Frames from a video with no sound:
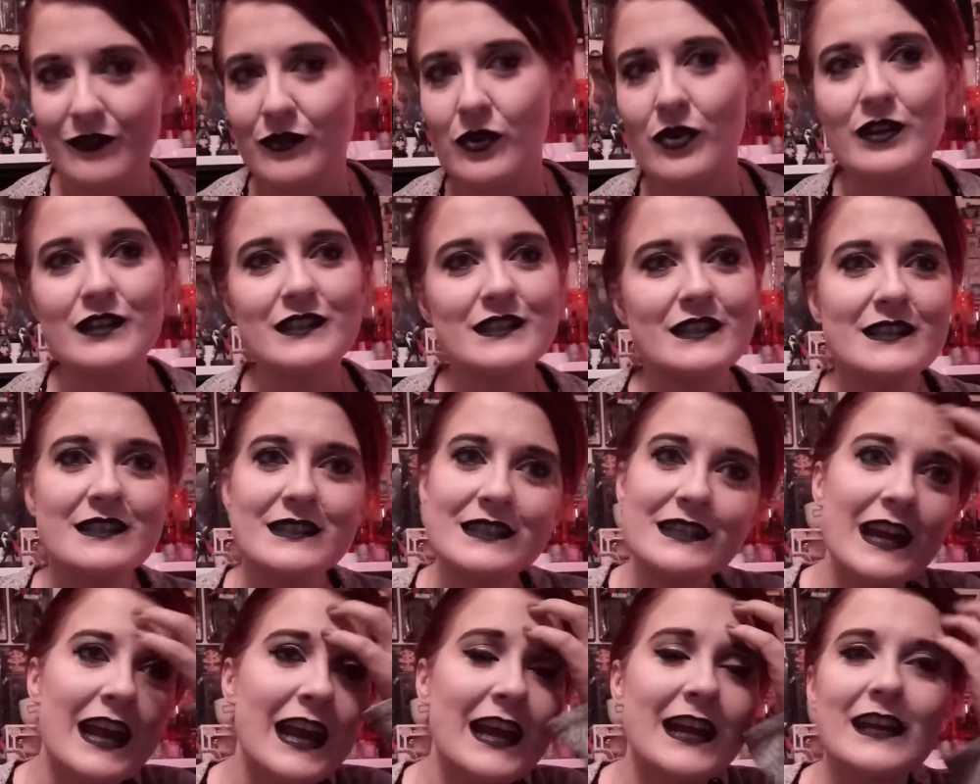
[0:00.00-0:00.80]
Of course,
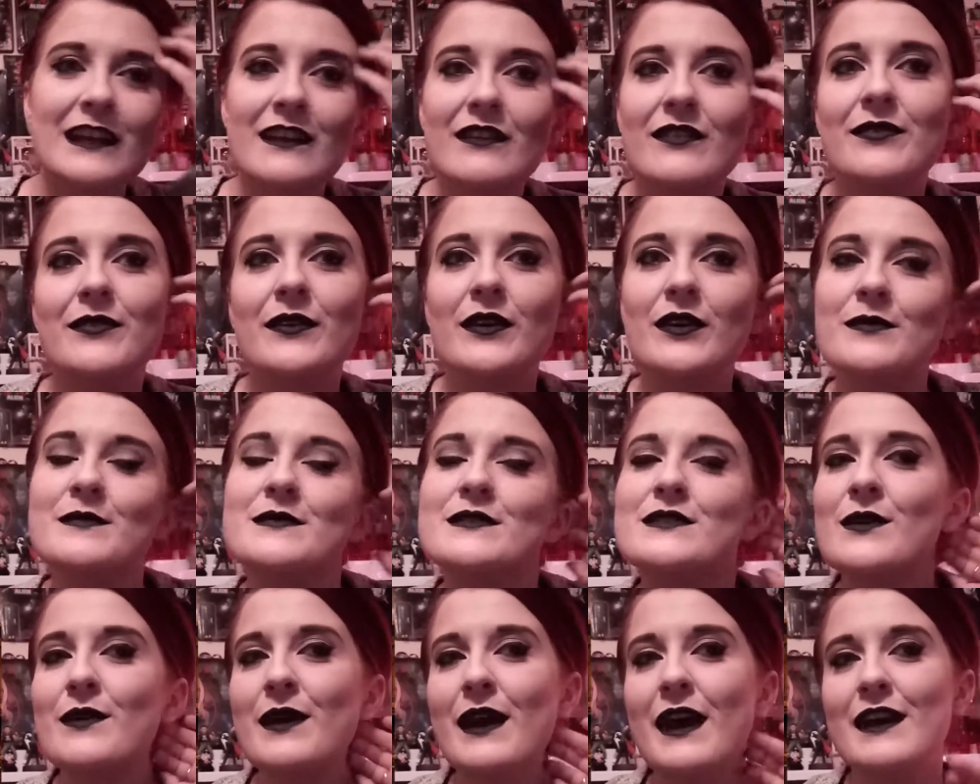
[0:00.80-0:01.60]
it's an 80s
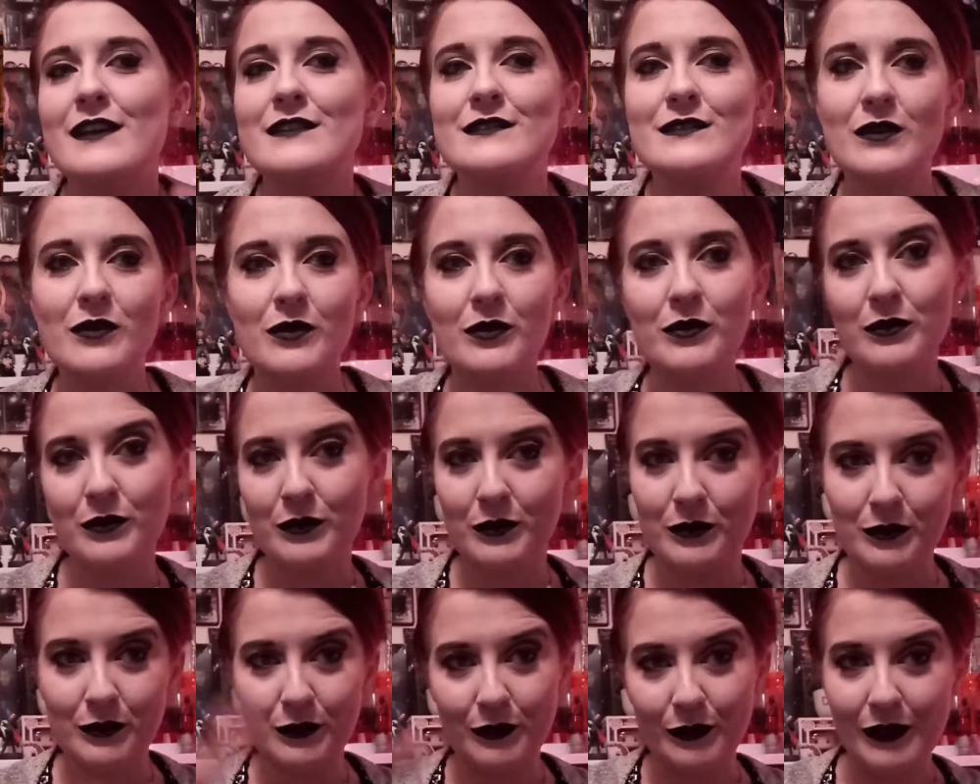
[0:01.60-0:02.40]
film, so it has a
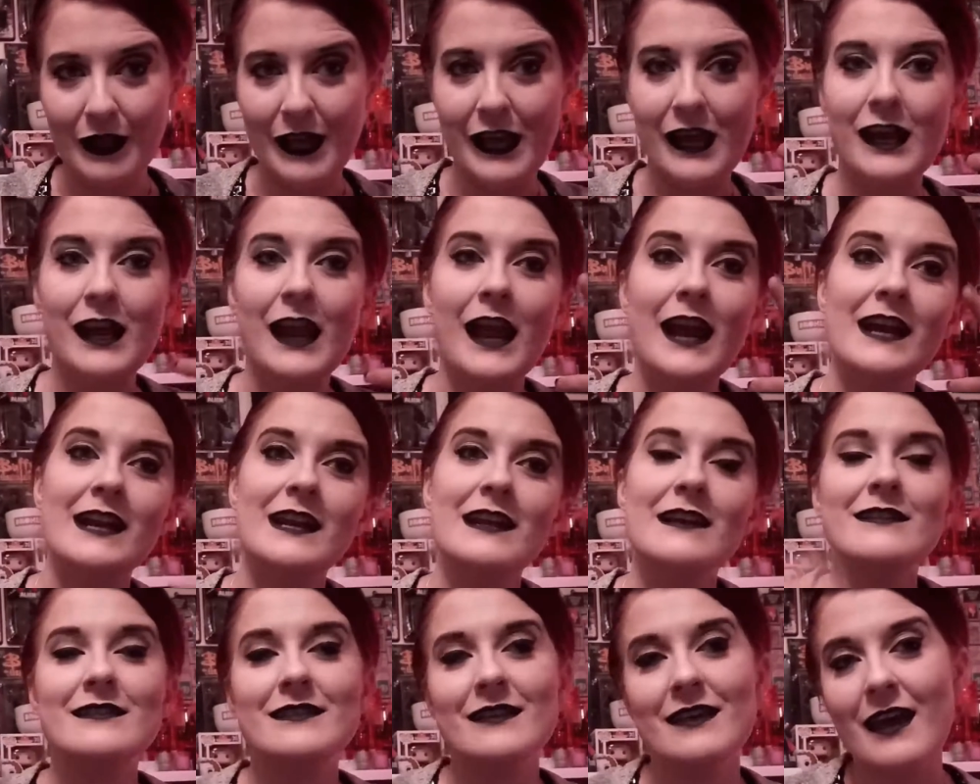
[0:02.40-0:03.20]
whole, like,
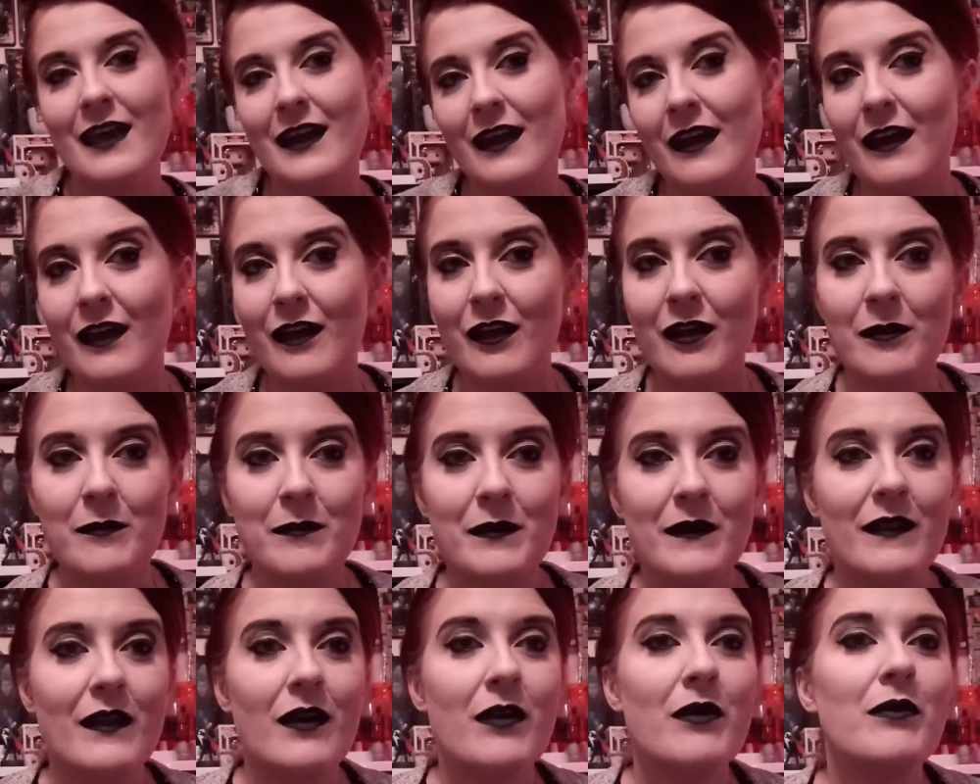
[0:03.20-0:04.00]
80s
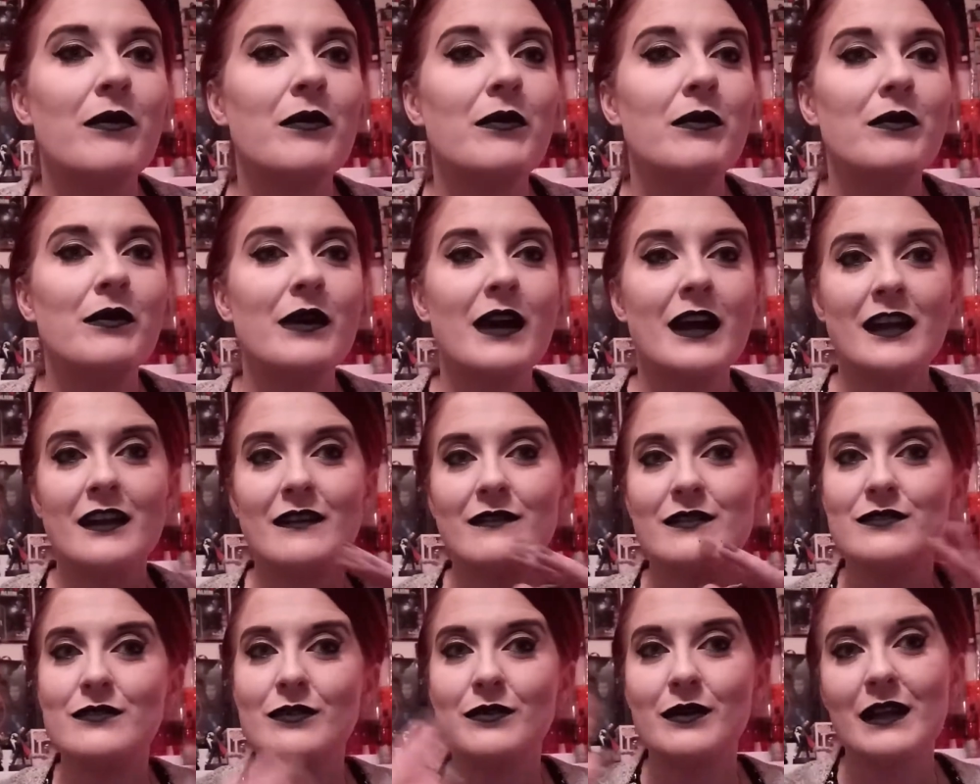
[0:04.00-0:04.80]
get-up and the whole kind
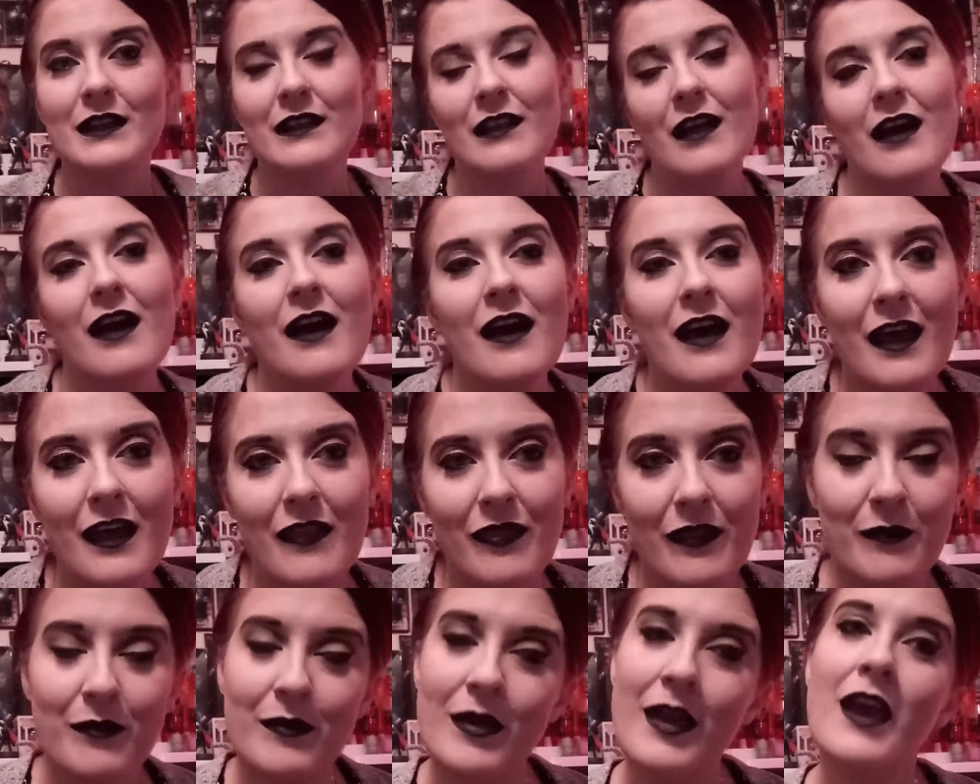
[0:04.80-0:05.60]
of
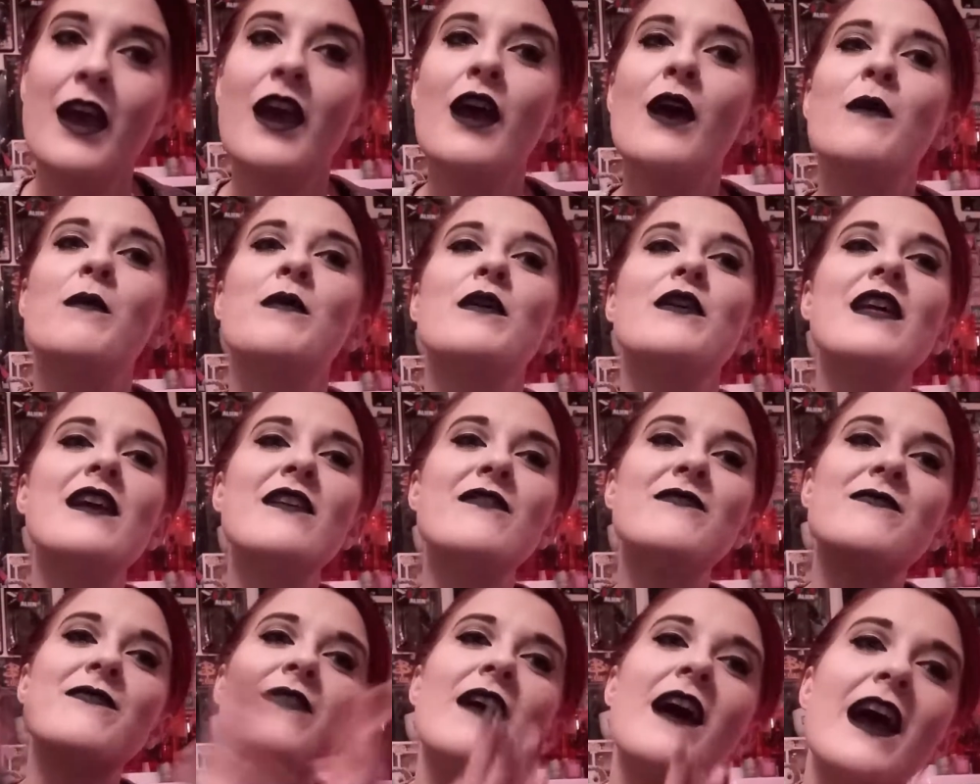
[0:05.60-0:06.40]
storyline where
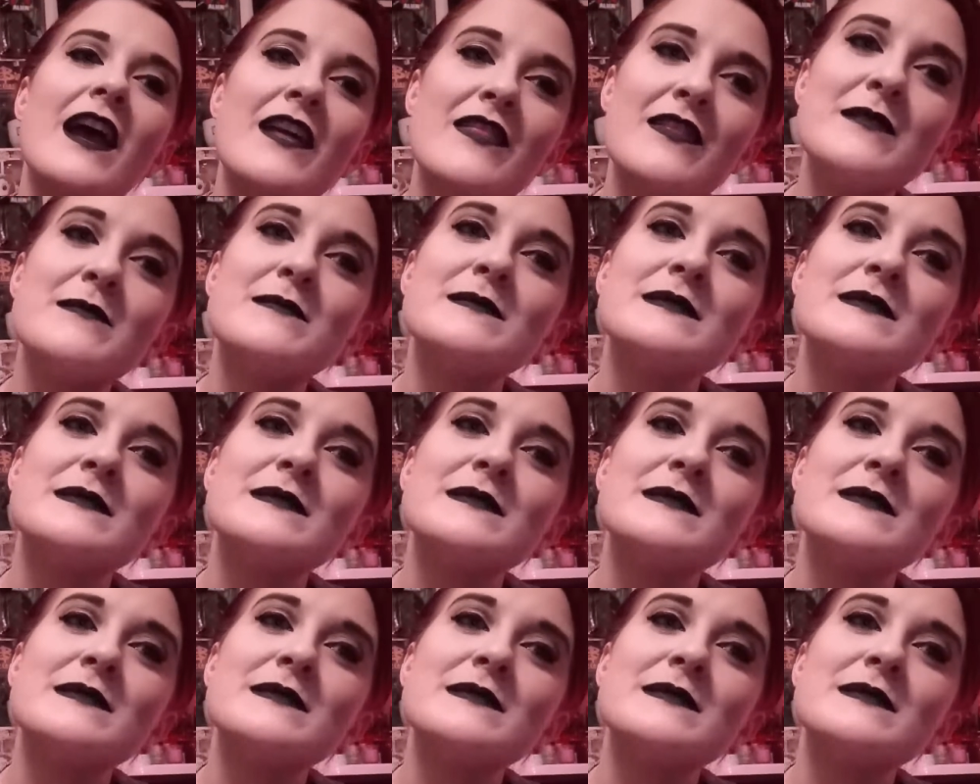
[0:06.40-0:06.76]
they find